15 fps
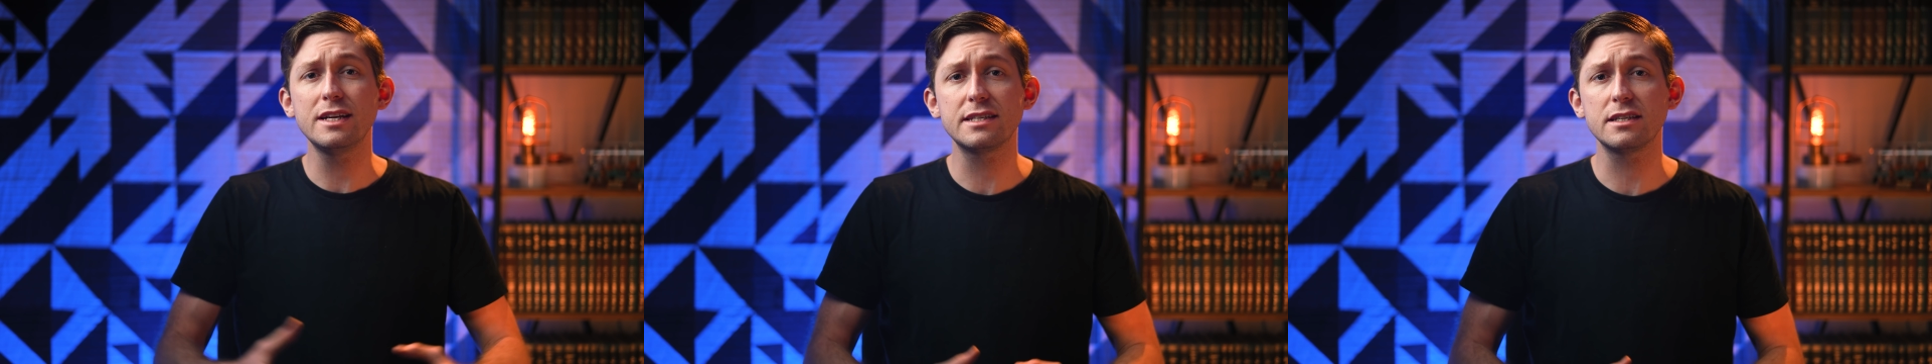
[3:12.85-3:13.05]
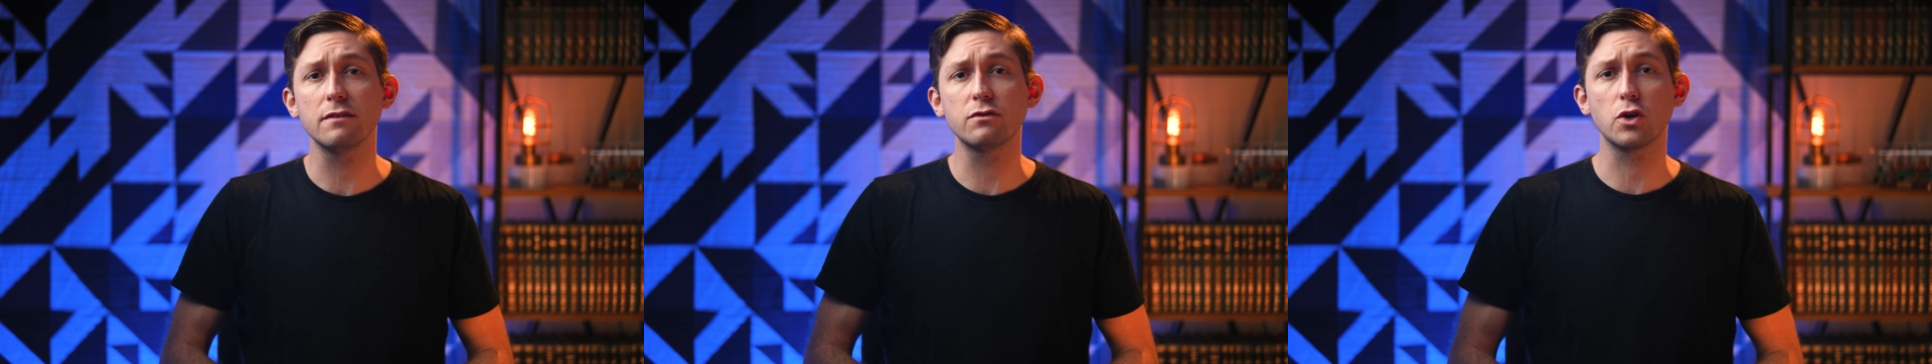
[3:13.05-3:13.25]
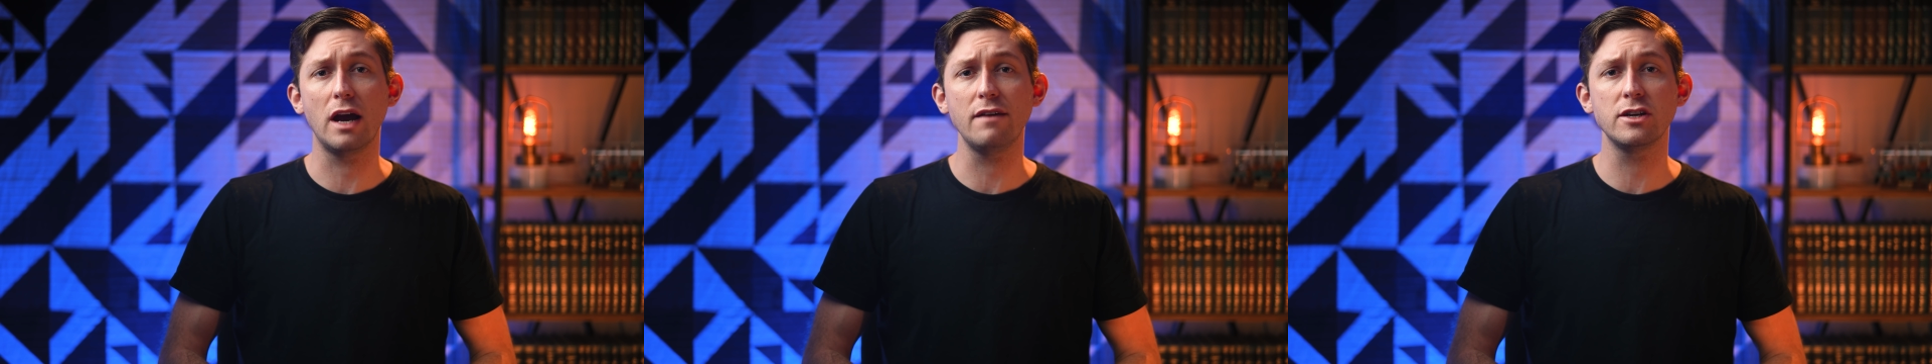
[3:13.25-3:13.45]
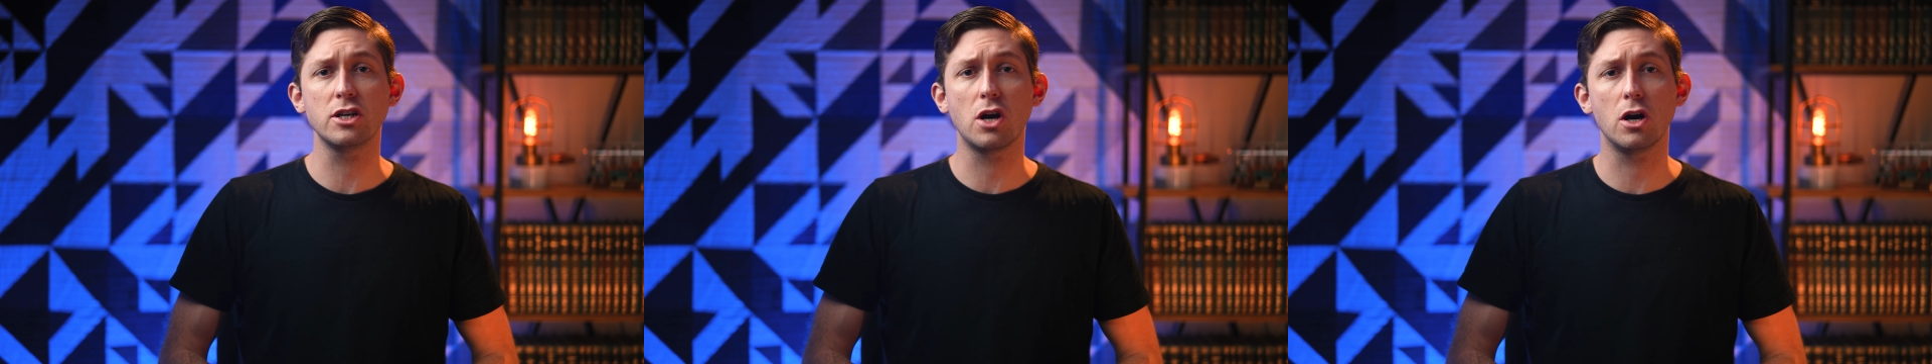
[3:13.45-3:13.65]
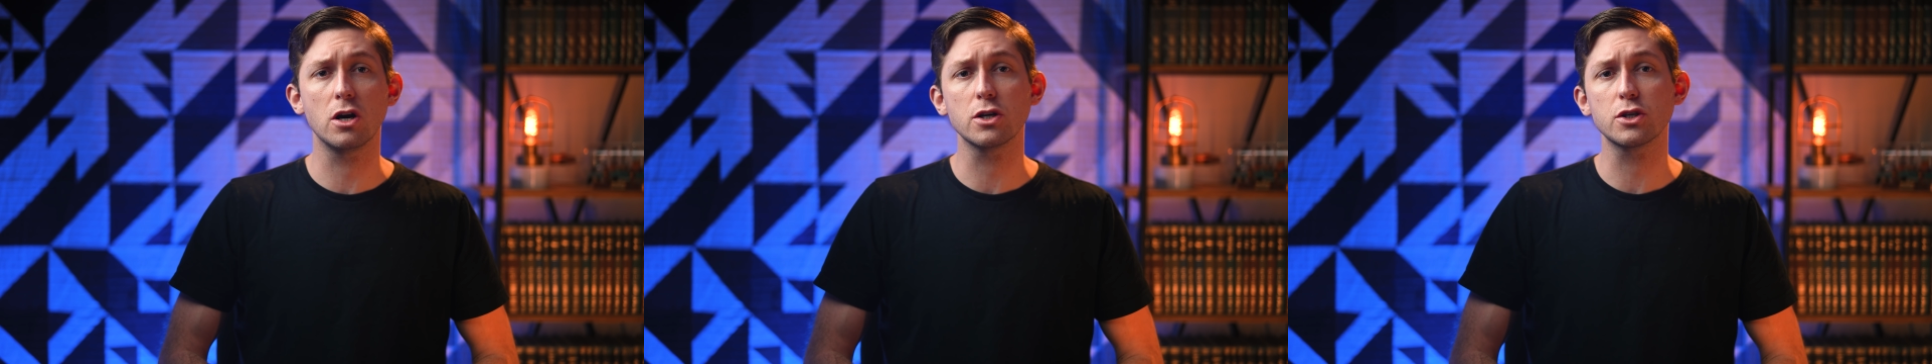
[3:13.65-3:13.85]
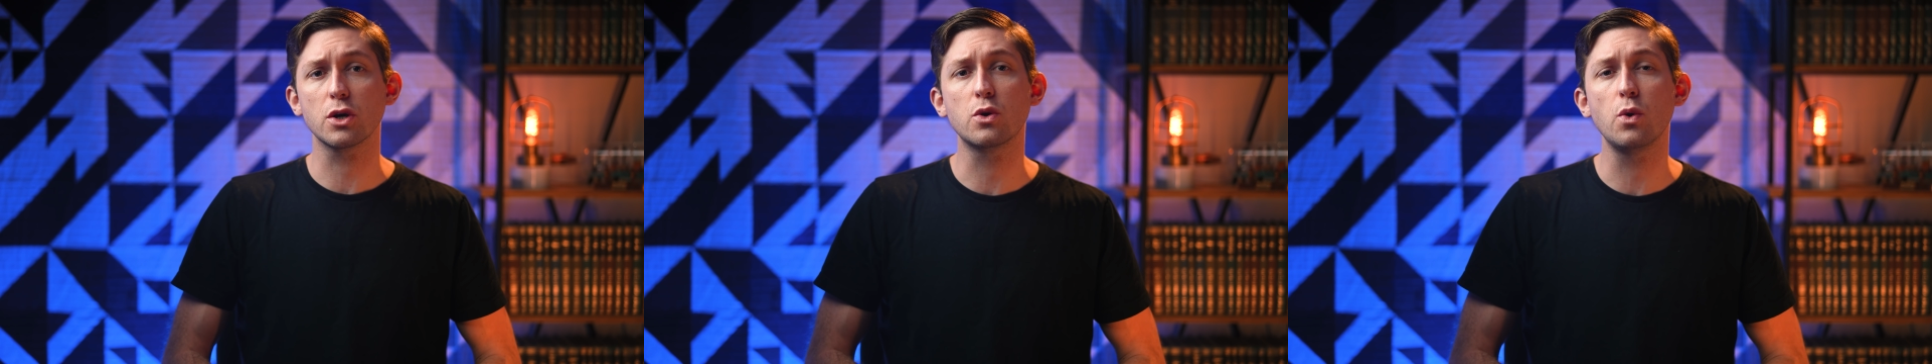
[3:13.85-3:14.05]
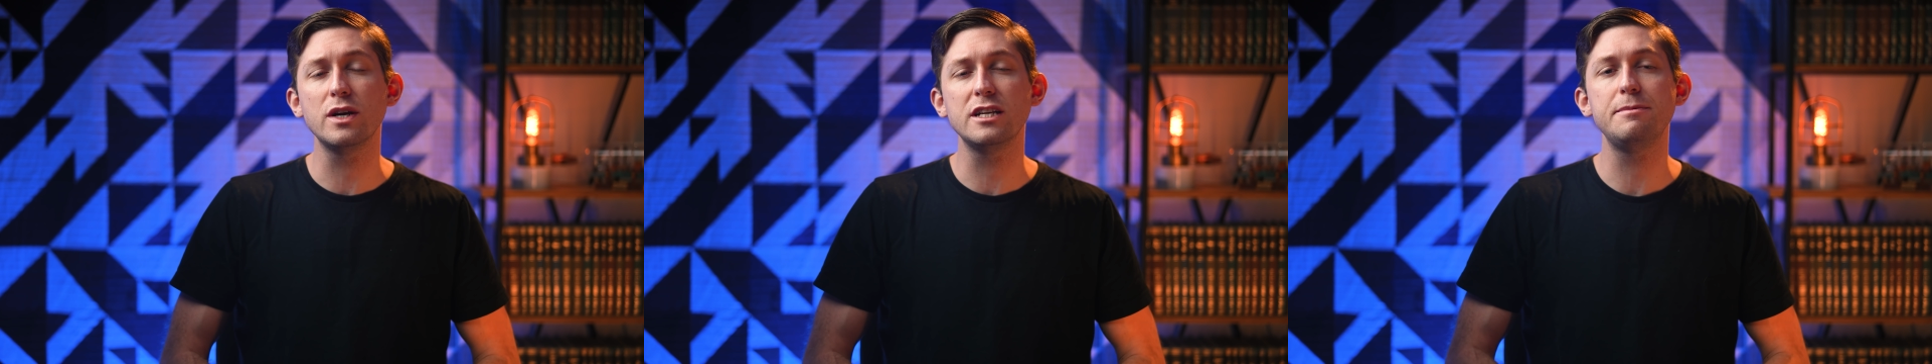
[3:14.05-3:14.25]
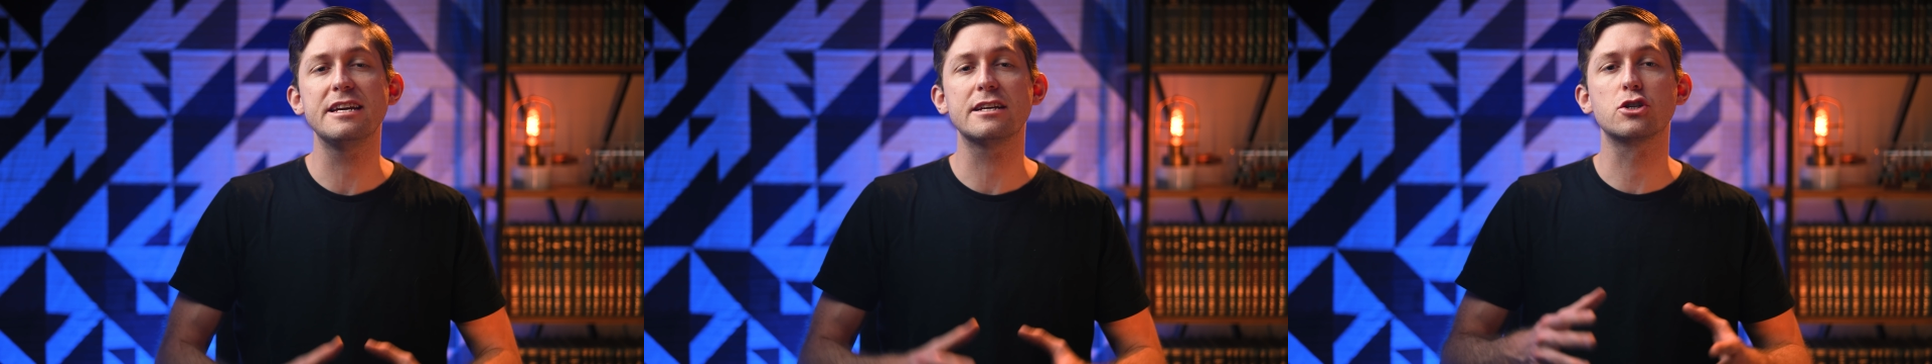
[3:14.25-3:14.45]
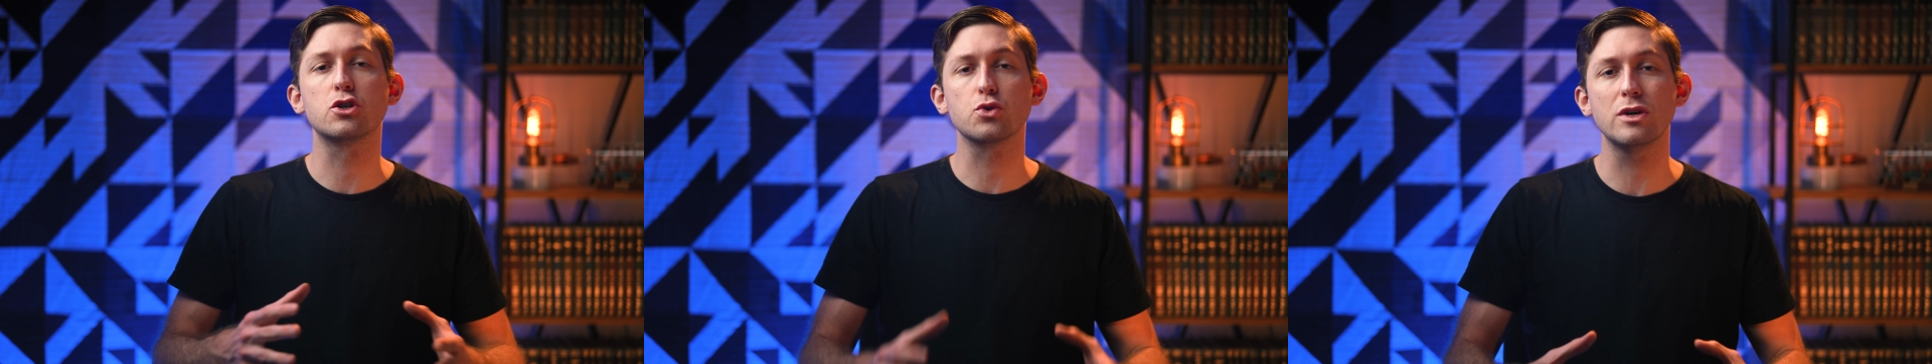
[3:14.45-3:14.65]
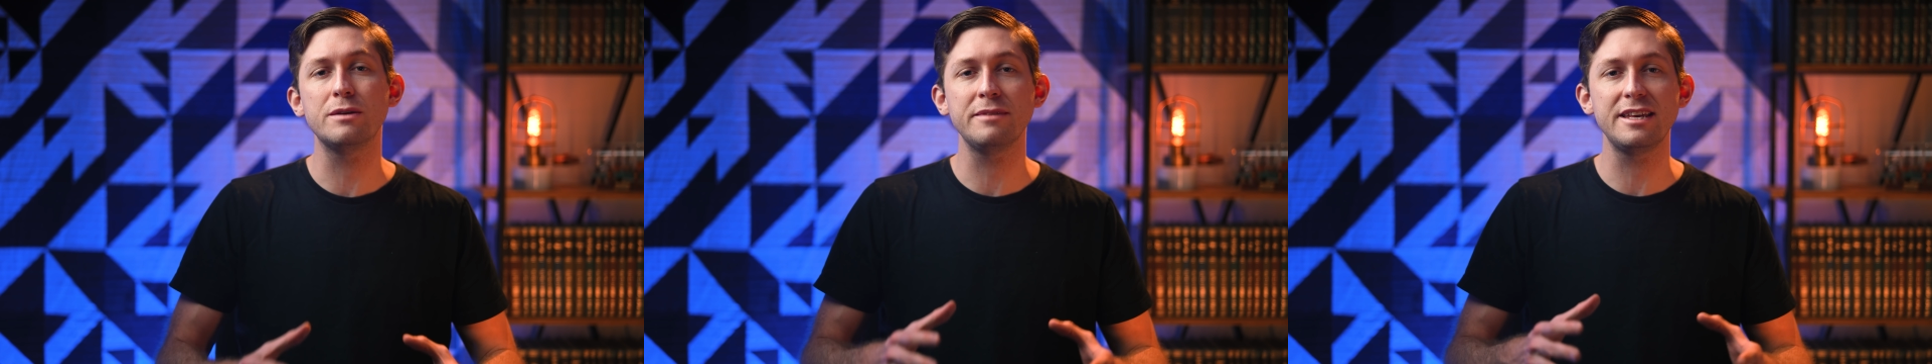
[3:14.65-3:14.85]
self-driving cars are going to be
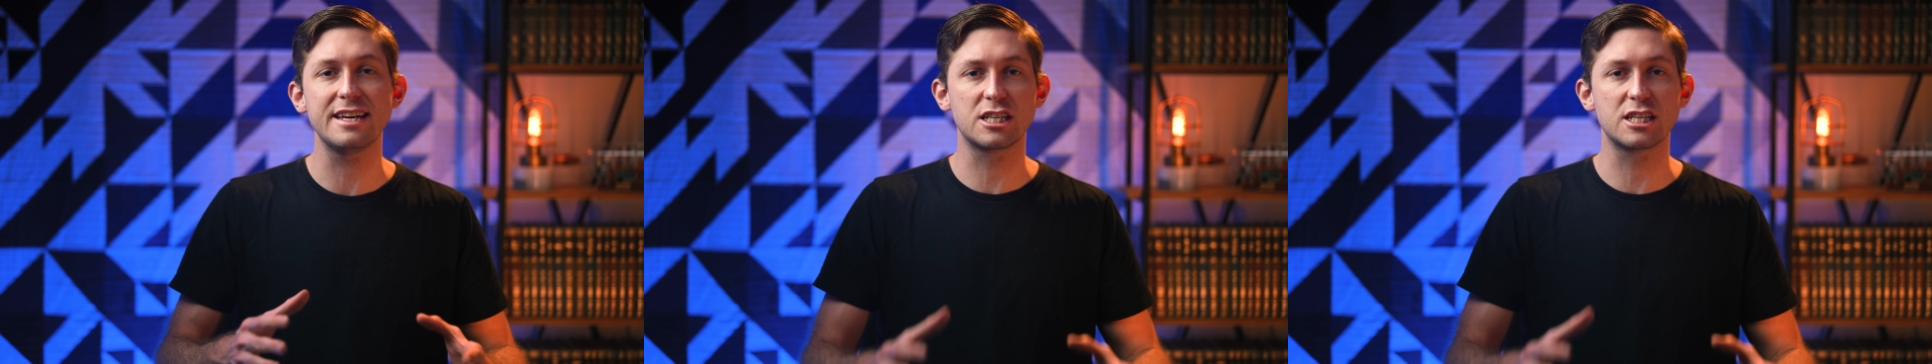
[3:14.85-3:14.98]
extremely